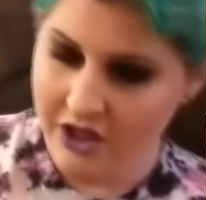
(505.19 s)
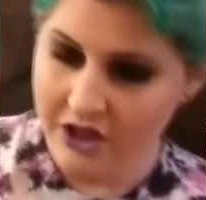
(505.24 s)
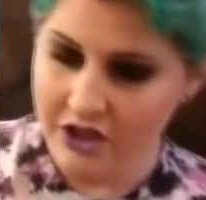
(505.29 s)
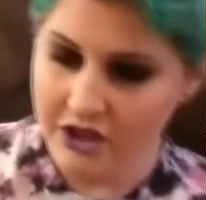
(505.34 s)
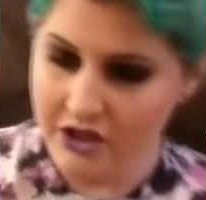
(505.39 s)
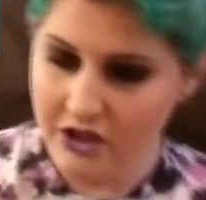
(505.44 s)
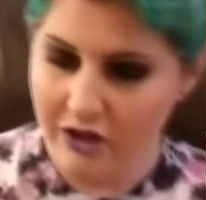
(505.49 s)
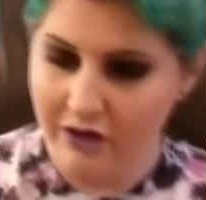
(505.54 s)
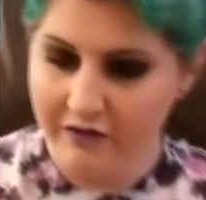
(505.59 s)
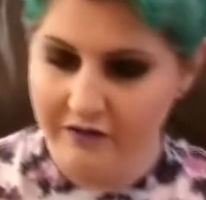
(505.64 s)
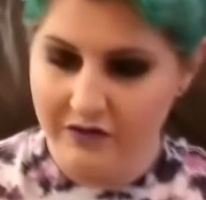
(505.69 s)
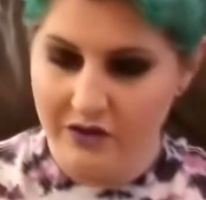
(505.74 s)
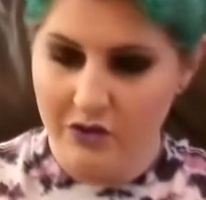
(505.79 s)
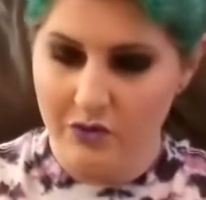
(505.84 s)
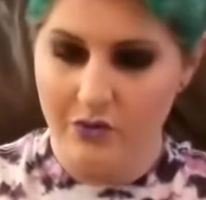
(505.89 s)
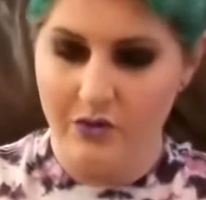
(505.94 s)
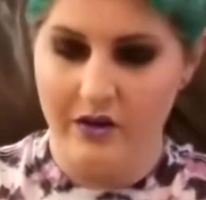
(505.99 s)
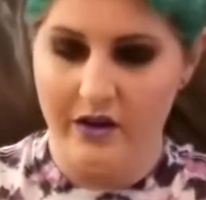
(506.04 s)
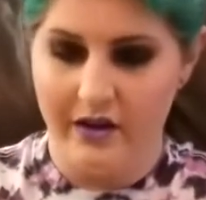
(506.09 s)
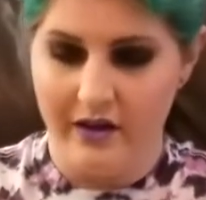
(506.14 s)
So if you
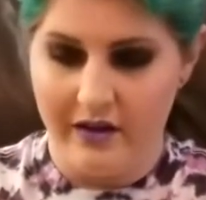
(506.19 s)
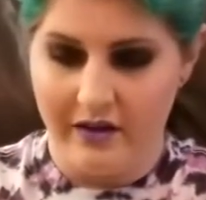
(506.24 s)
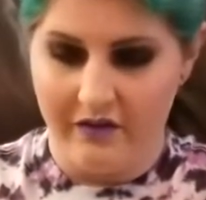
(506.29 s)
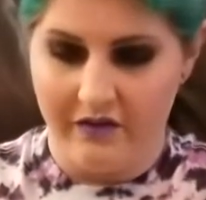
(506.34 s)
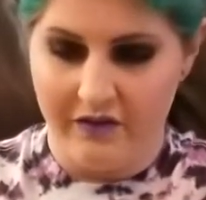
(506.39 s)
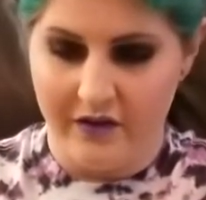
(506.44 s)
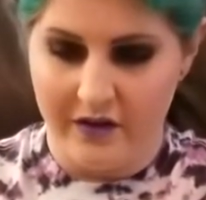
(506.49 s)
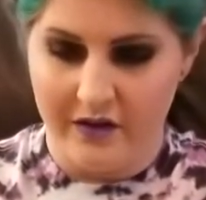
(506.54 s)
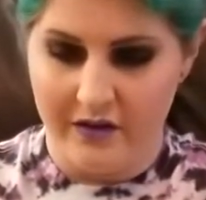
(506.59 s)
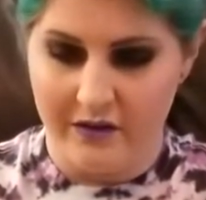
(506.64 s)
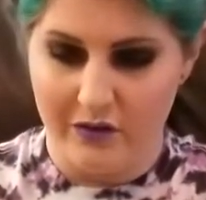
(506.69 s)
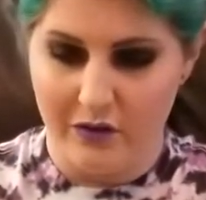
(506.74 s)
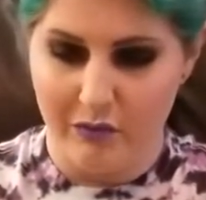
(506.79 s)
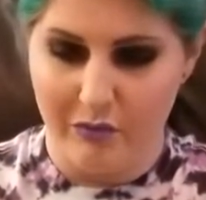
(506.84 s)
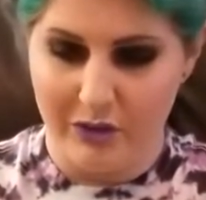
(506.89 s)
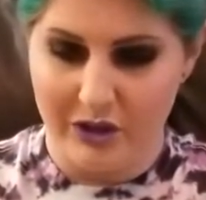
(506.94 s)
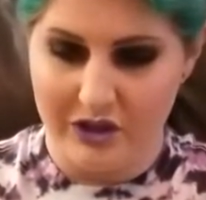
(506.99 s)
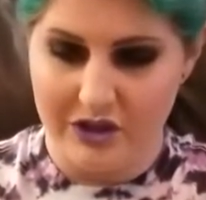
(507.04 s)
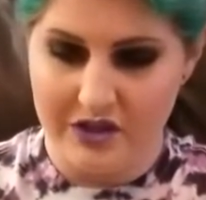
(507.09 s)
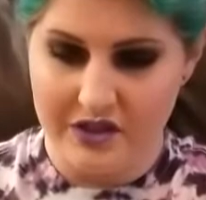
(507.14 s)
want a fun little
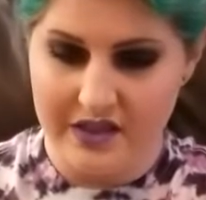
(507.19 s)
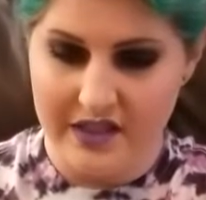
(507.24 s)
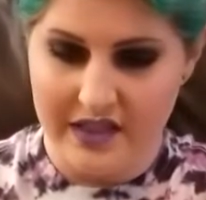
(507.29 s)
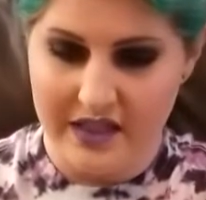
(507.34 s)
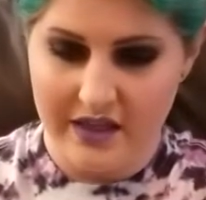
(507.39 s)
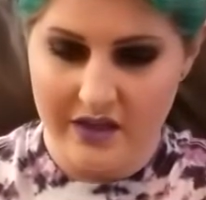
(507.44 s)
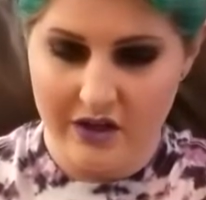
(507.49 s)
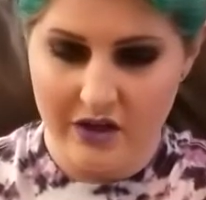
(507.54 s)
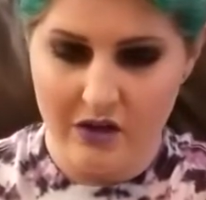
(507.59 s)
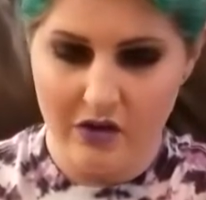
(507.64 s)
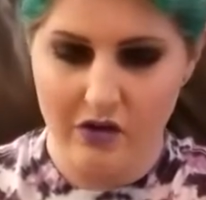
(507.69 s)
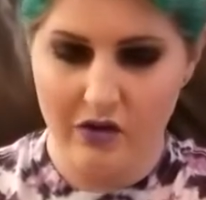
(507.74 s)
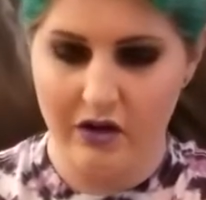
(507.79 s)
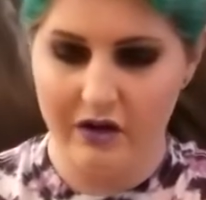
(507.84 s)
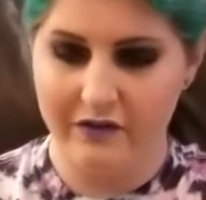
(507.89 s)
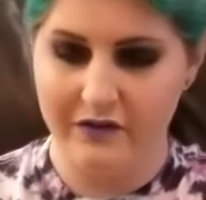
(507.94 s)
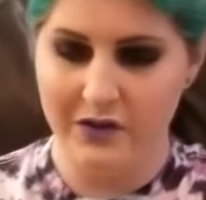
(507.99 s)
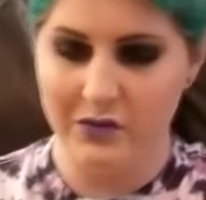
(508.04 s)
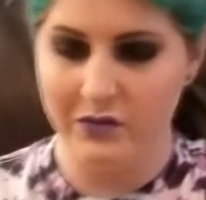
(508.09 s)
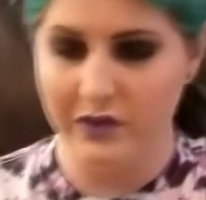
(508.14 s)
burst here, or
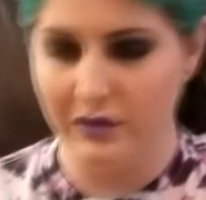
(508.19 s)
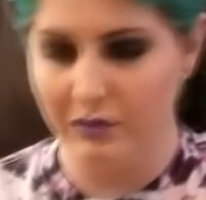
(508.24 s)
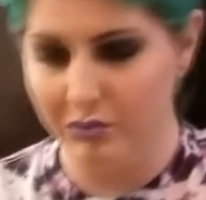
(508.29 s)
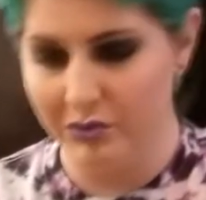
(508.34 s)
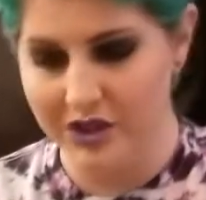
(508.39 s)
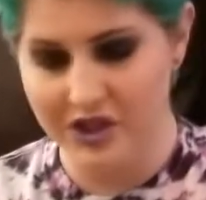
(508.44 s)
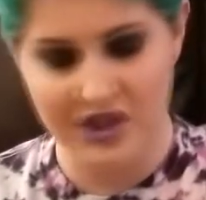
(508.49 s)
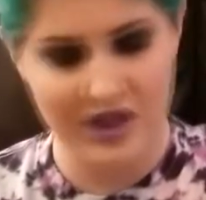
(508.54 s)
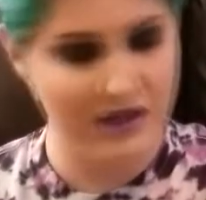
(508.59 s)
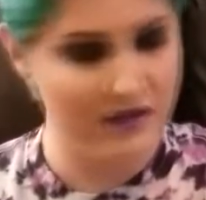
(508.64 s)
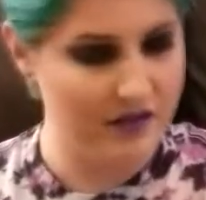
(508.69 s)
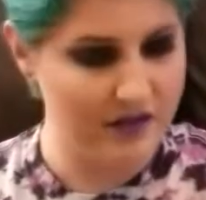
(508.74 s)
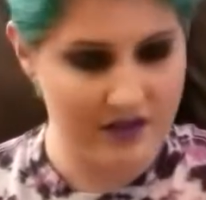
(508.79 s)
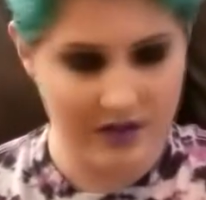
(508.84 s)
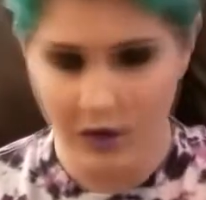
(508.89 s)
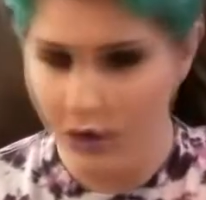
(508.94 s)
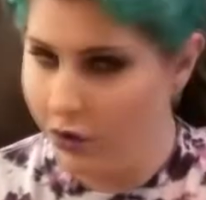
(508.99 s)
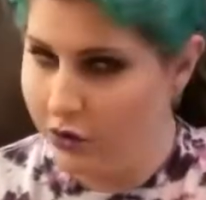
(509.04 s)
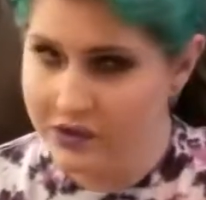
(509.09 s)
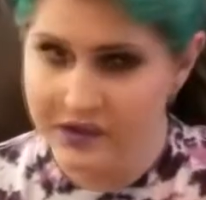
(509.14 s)
if you want to bleach out this
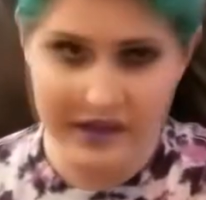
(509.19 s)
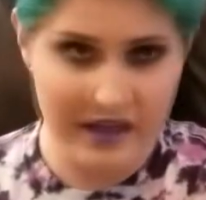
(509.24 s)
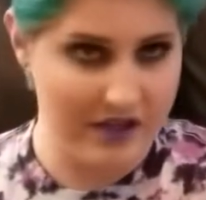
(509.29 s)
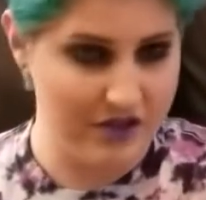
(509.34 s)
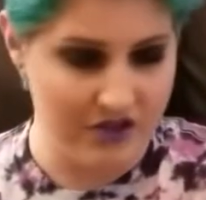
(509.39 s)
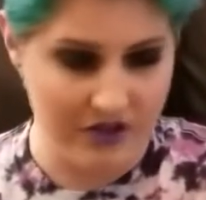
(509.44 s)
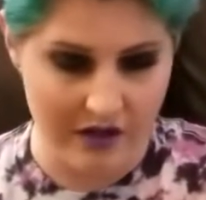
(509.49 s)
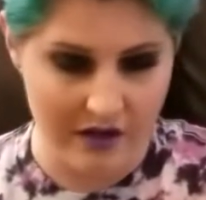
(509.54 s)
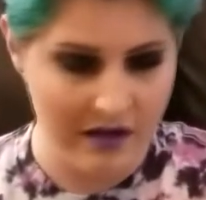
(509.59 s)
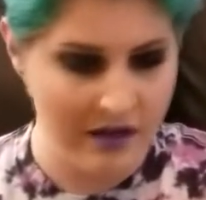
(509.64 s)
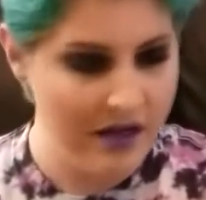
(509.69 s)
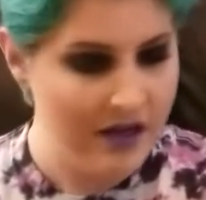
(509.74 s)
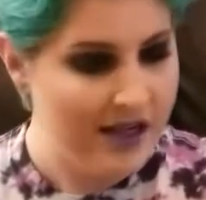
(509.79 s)
whole section.